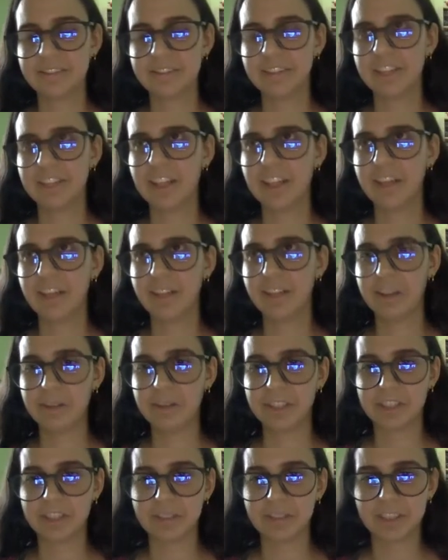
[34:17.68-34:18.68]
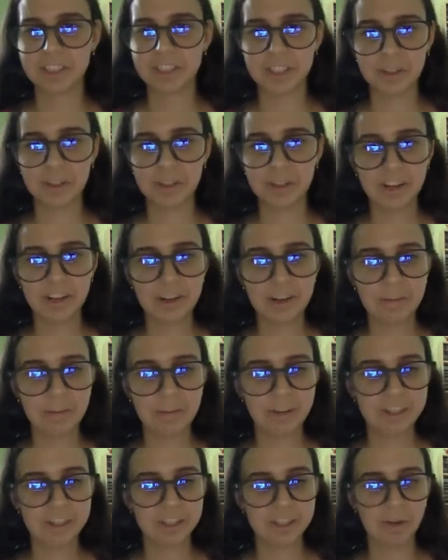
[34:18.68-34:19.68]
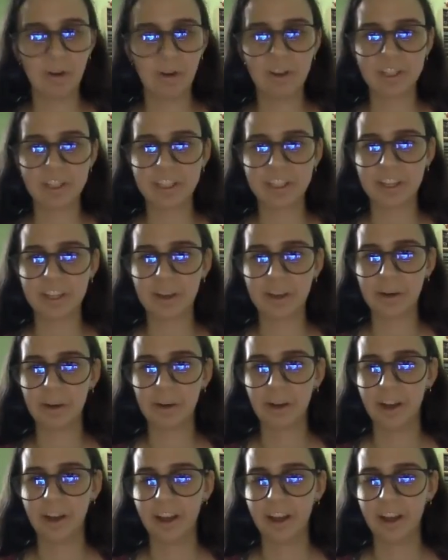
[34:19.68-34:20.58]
love language of the student, but it's also